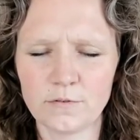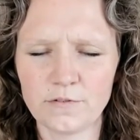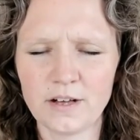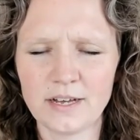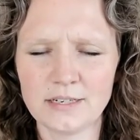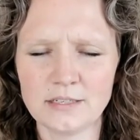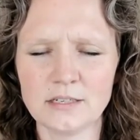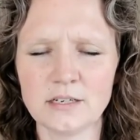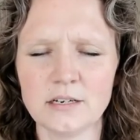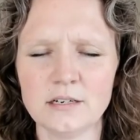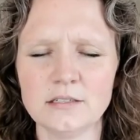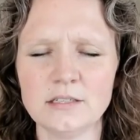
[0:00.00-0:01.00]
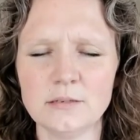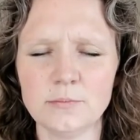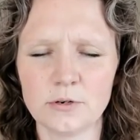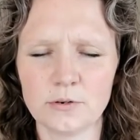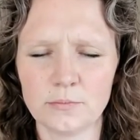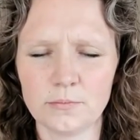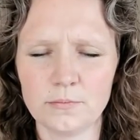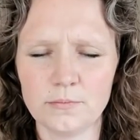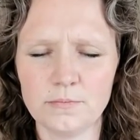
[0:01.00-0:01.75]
finding a deeper